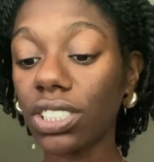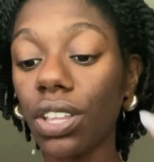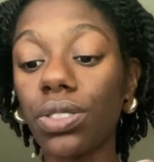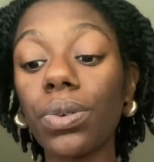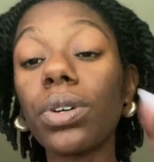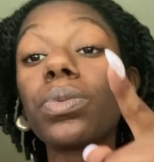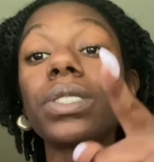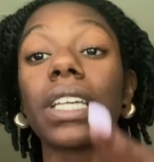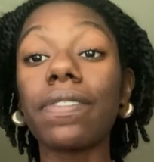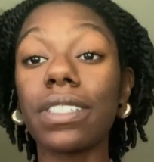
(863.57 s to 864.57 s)
a thorn was
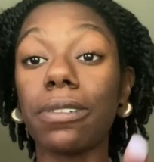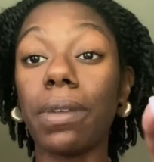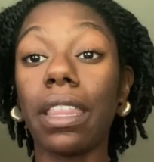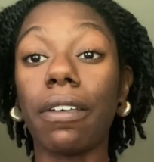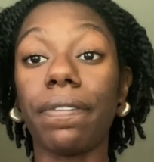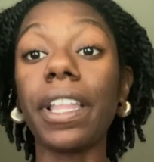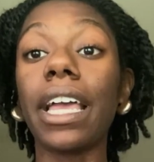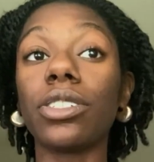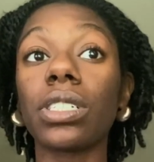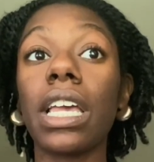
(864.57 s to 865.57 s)
given to me in the
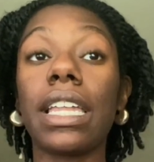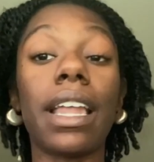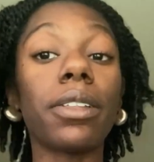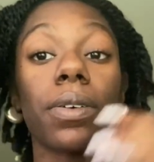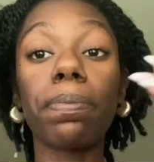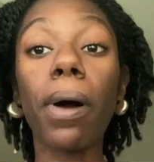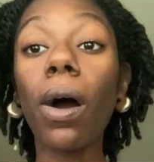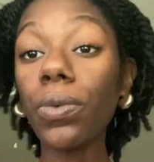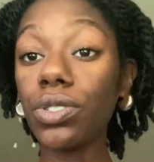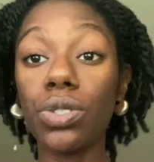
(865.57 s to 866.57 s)
flesh. Now,
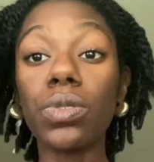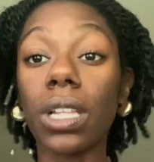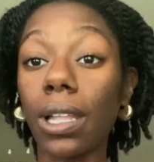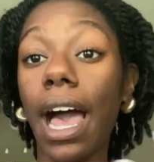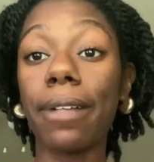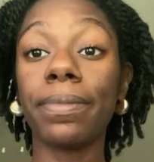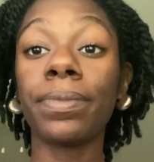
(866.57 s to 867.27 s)
Paul was used a lot.